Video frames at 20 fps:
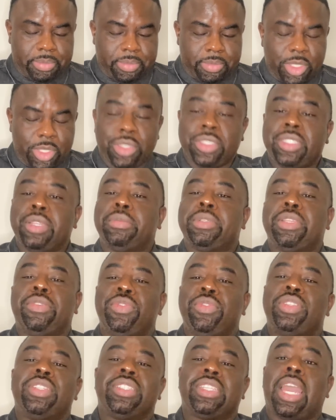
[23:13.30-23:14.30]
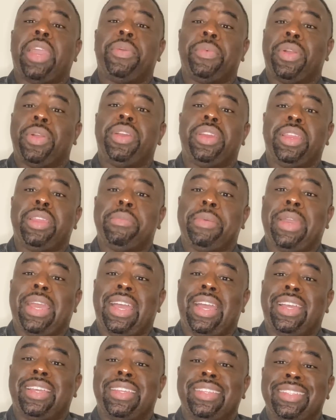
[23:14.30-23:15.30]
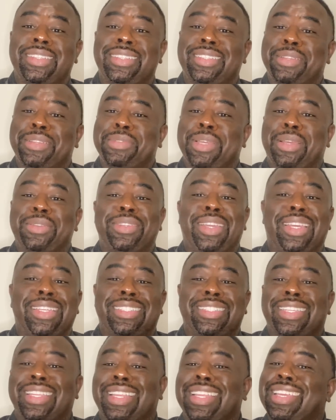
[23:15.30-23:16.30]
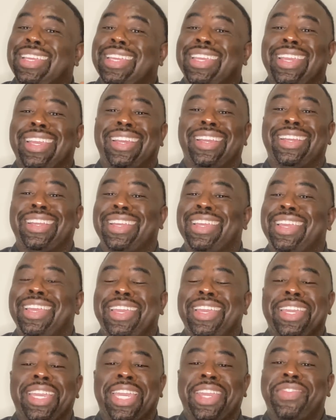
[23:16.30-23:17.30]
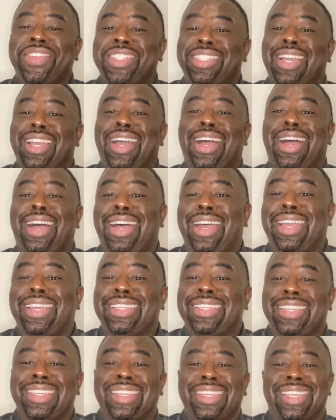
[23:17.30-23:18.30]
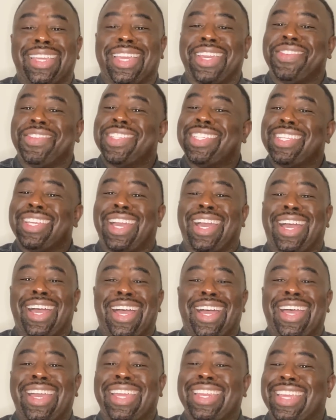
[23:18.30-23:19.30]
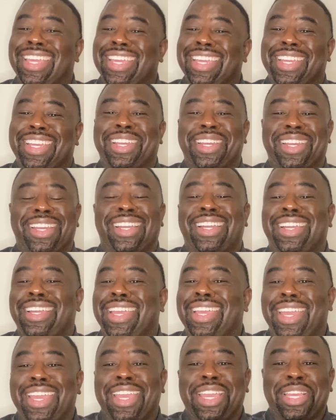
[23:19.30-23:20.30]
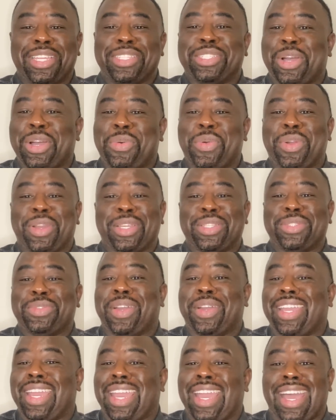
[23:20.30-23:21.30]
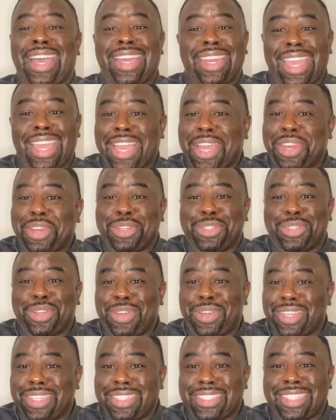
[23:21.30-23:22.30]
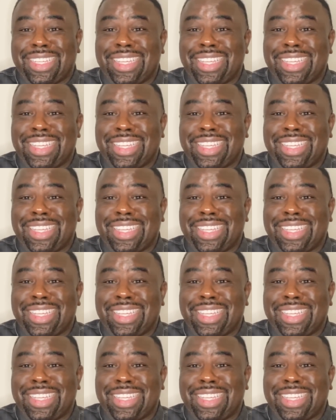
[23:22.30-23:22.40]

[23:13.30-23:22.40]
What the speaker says: You know, some stuff you just can't worry about. Sometimes you got to go, girl, give it to God. Give it to God, and girl, it's going to work its way out. Ain't got no choice.